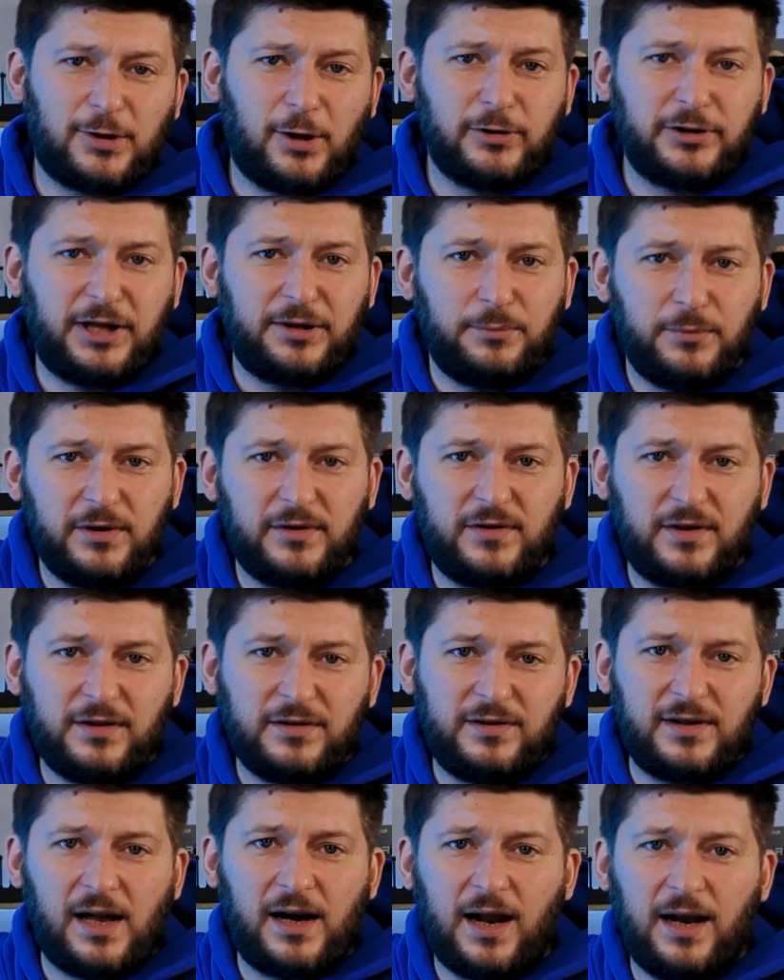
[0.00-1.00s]
called a
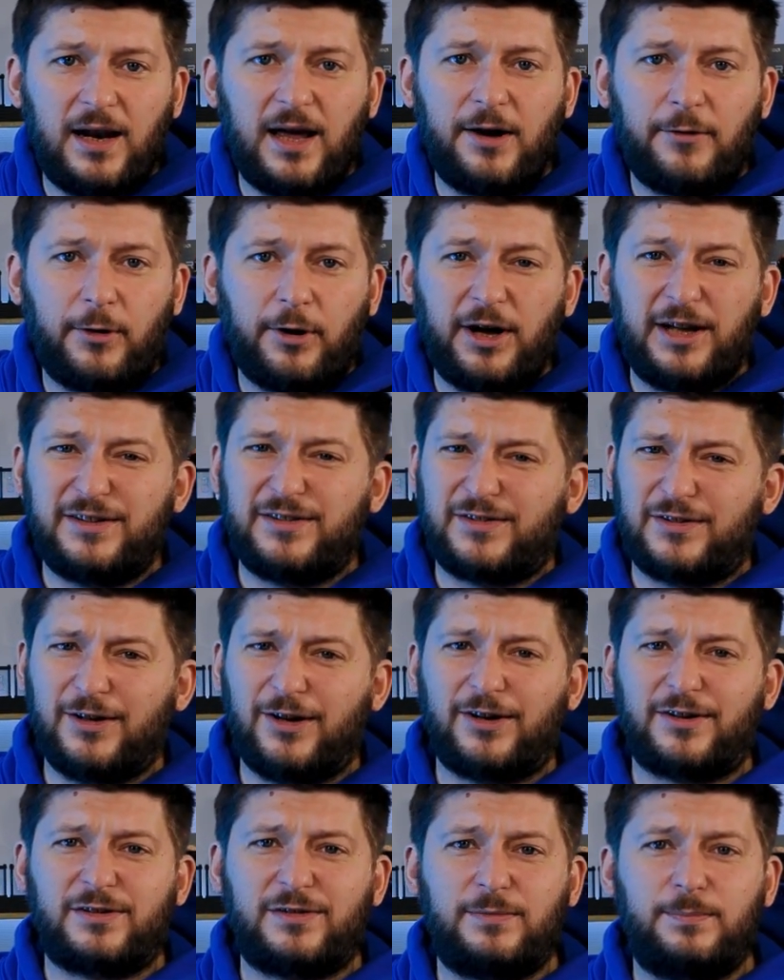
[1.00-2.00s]
missing DLL error and
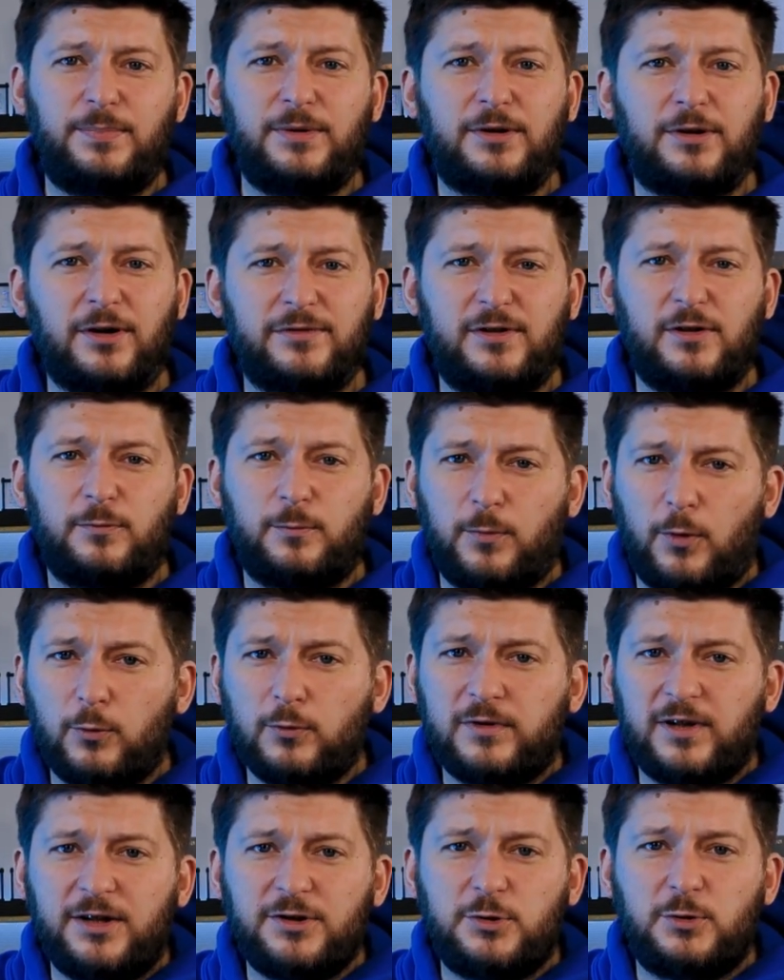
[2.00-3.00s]
sucks, because it
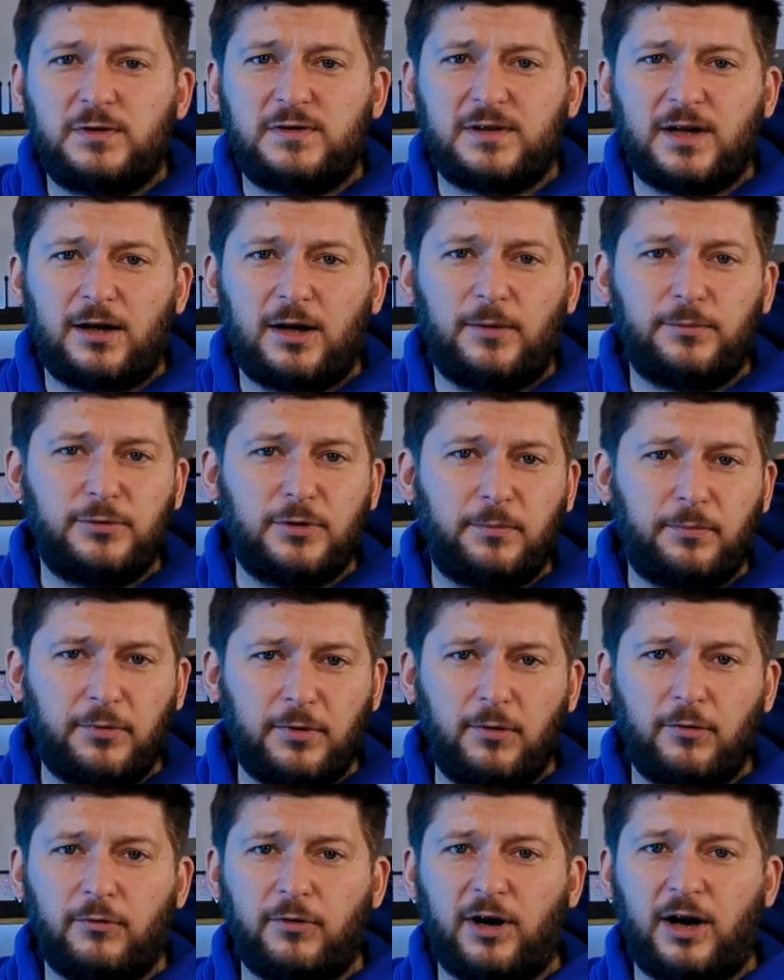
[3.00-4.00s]
won't let you start up your
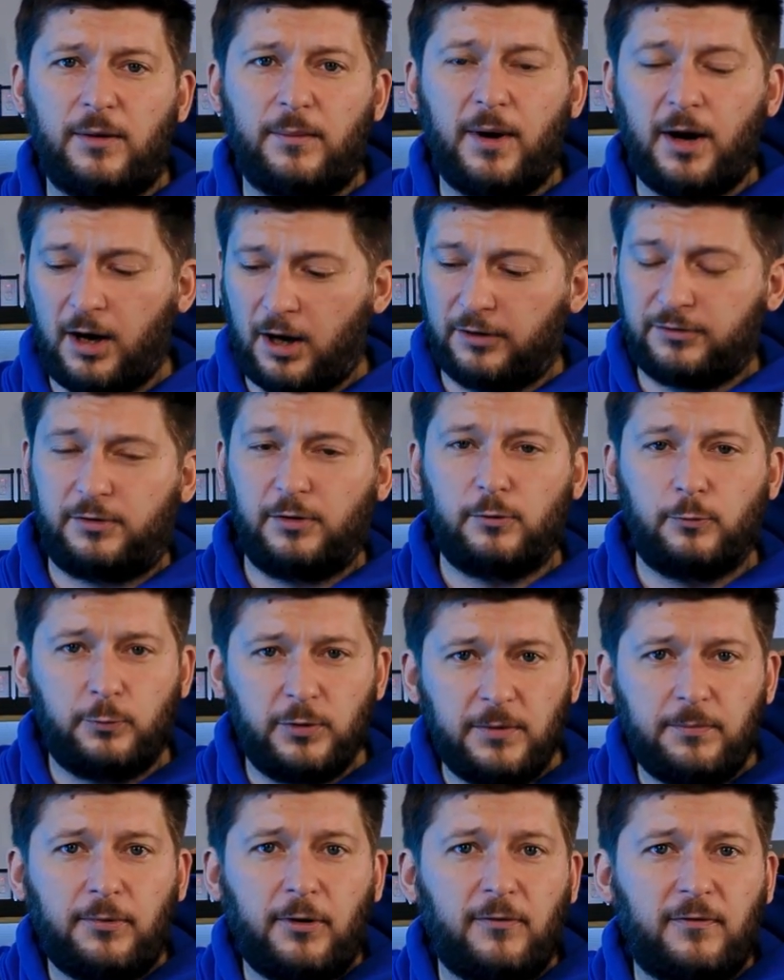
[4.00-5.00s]
program until
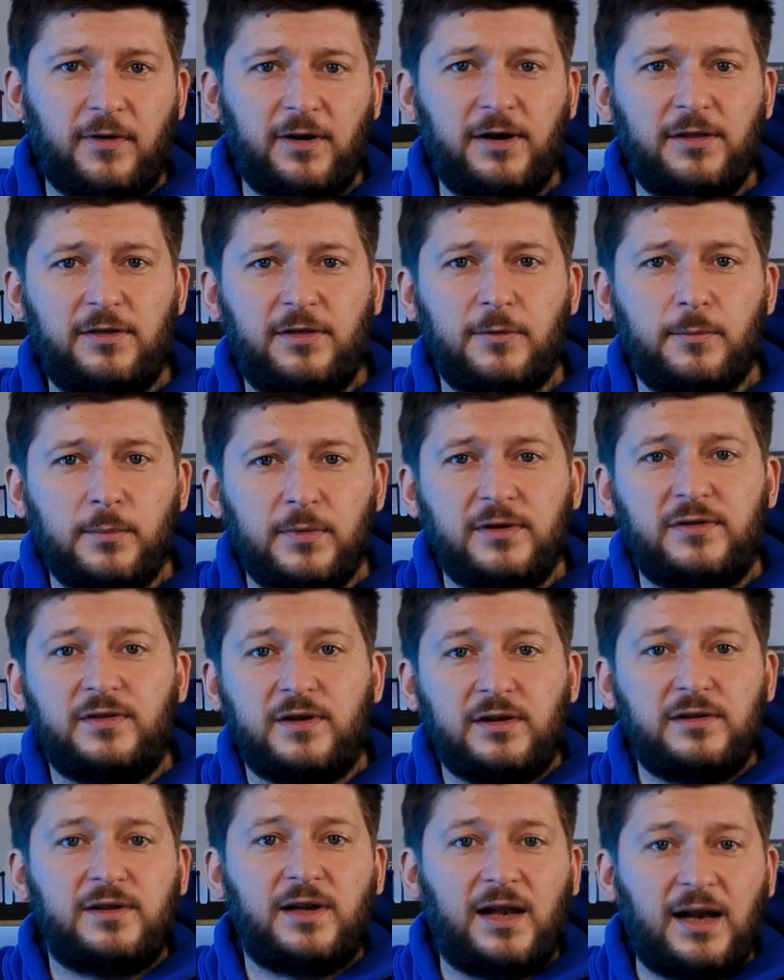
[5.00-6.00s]
we provide the
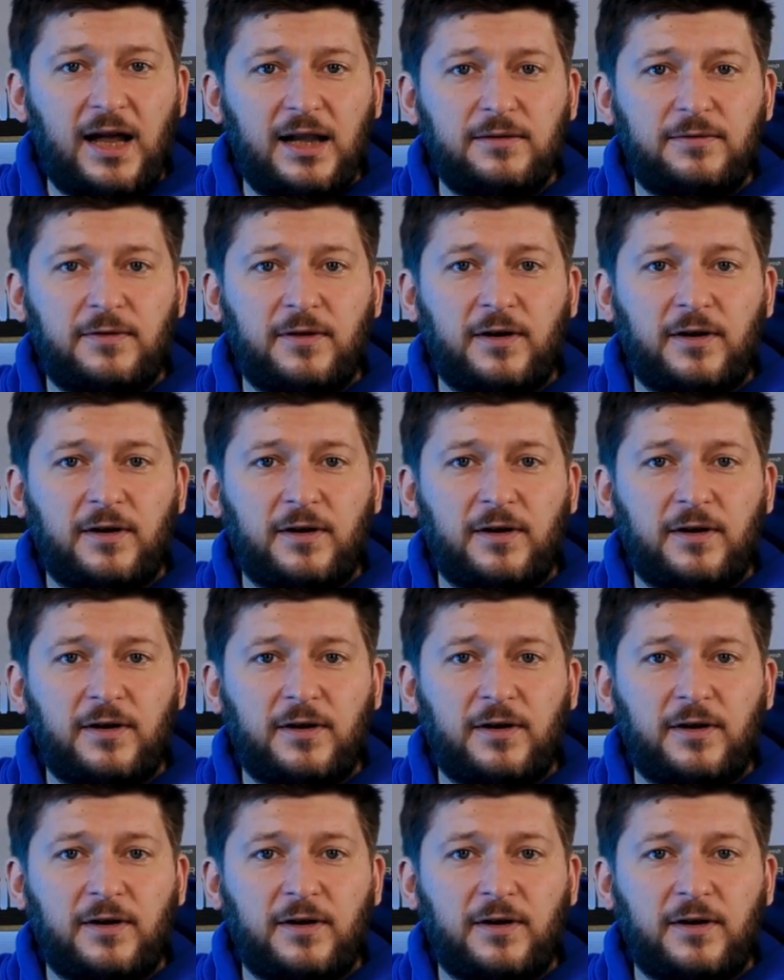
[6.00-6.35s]
missing DLL